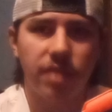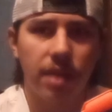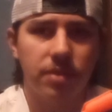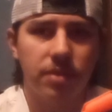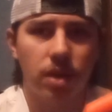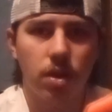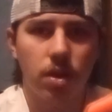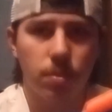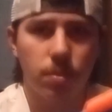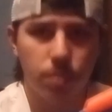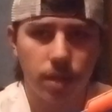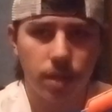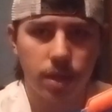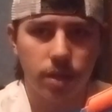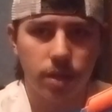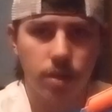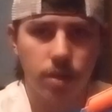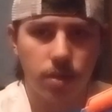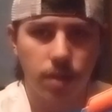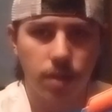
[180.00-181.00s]
$5
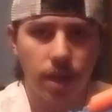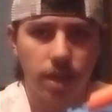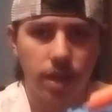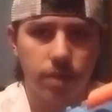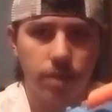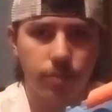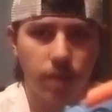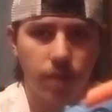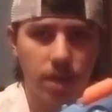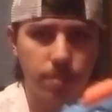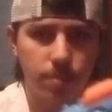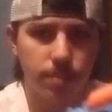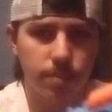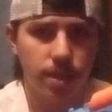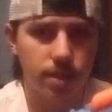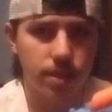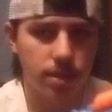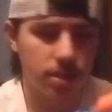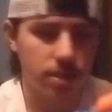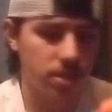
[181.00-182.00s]
Plinker, I can
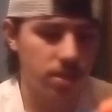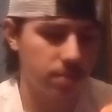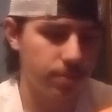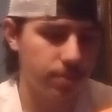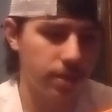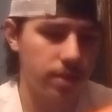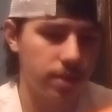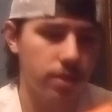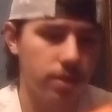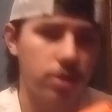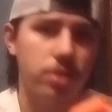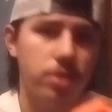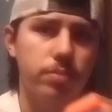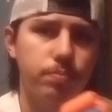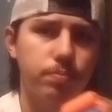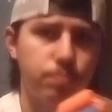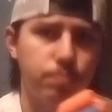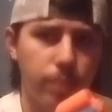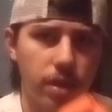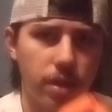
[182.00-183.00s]
recommend this, but there's
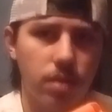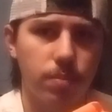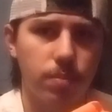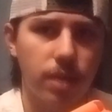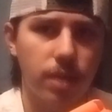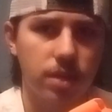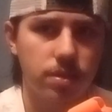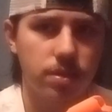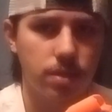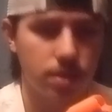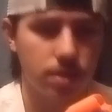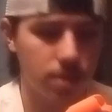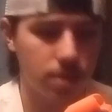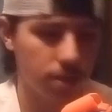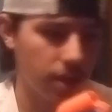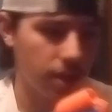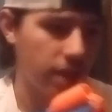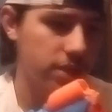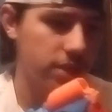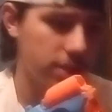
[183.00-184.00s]
better blaster than this.
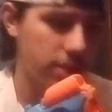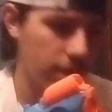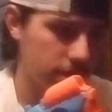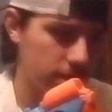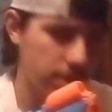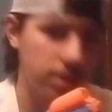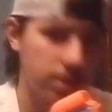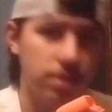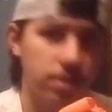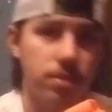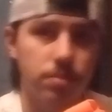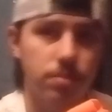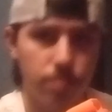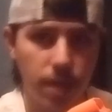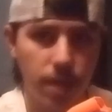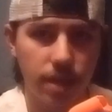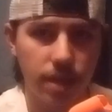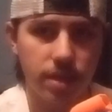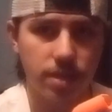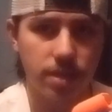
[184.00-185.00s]
Like X-Shot Skin's
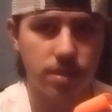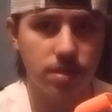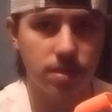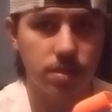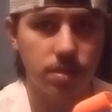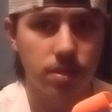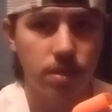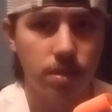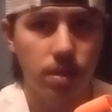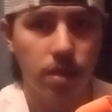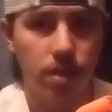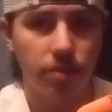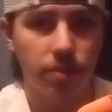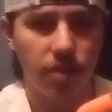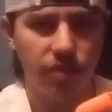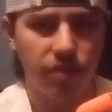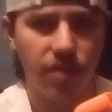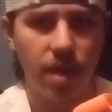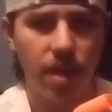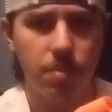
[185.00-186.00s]
Menace
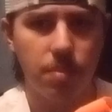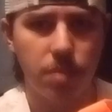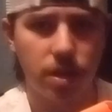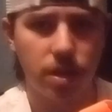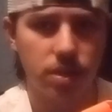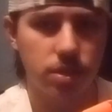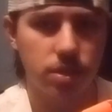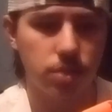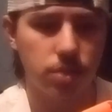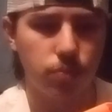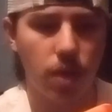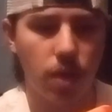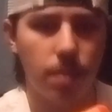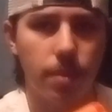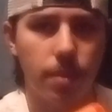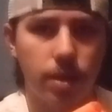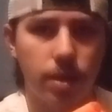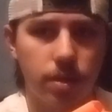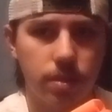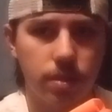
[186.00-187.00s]
for $5 is way
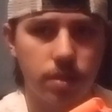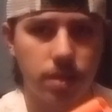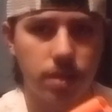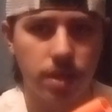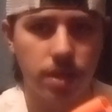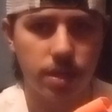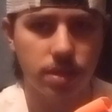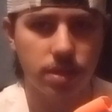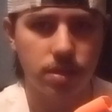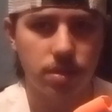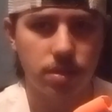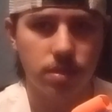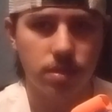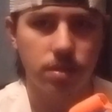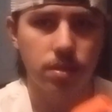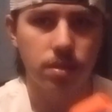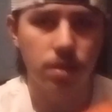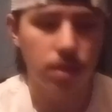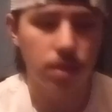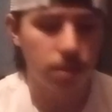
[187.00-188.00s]
better than this.
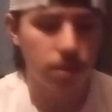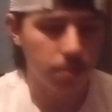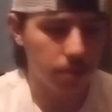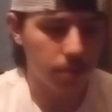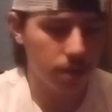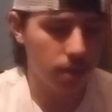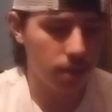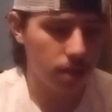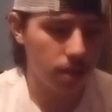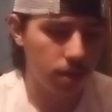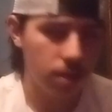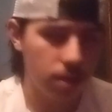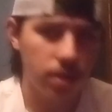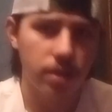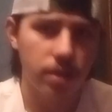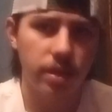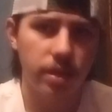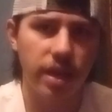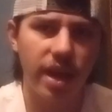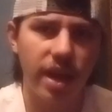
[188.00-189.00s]
But
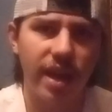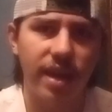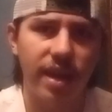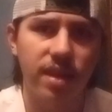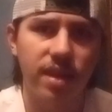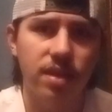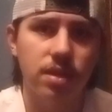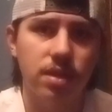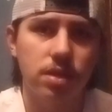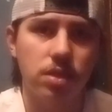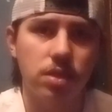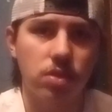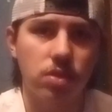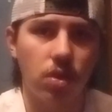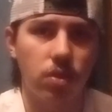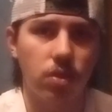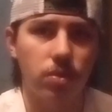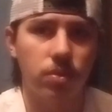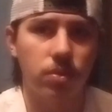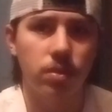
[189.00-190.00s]
yeah.
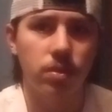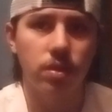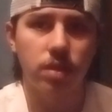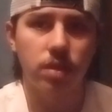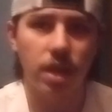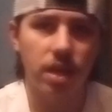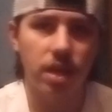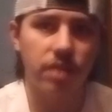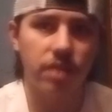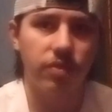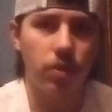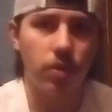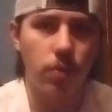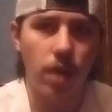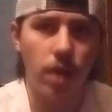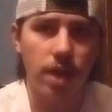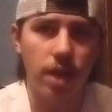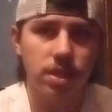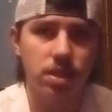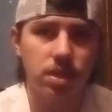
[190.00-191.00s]
So thank you for
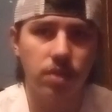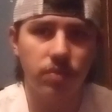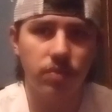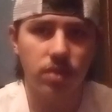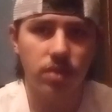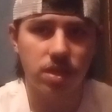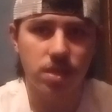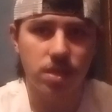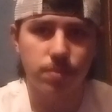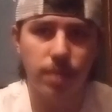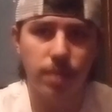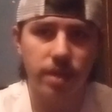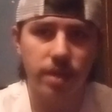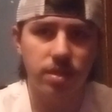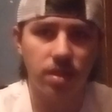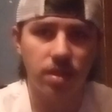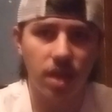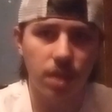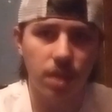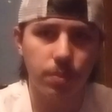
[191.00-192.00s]
watching. Don't forget to
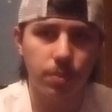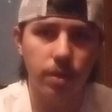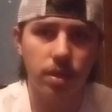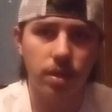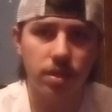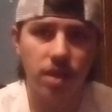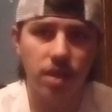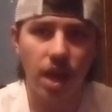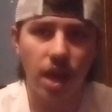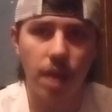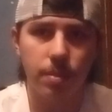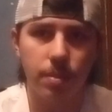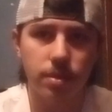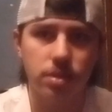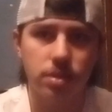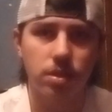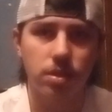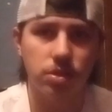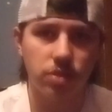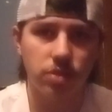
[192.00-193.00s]
smash the like button,
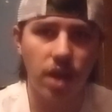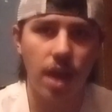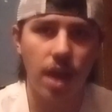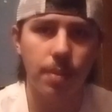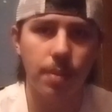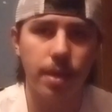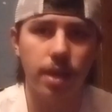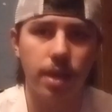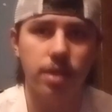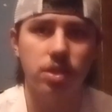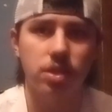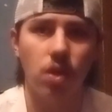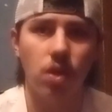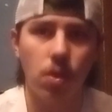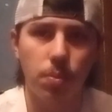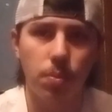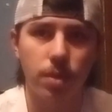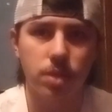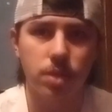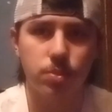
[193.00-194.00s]
comment, subscribe, and
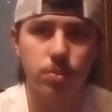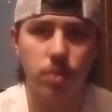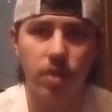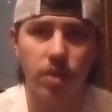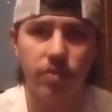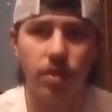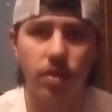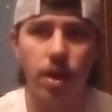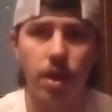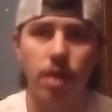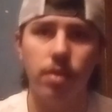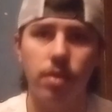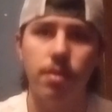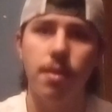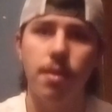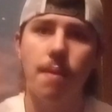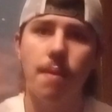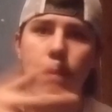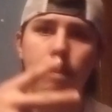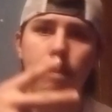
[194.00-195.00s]
double punch whenever out.
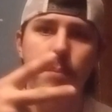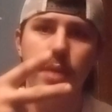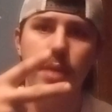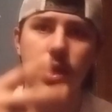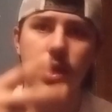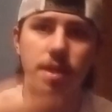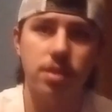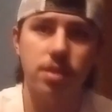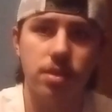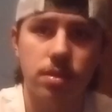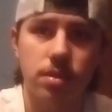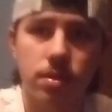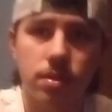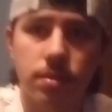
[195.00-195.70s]
Peace.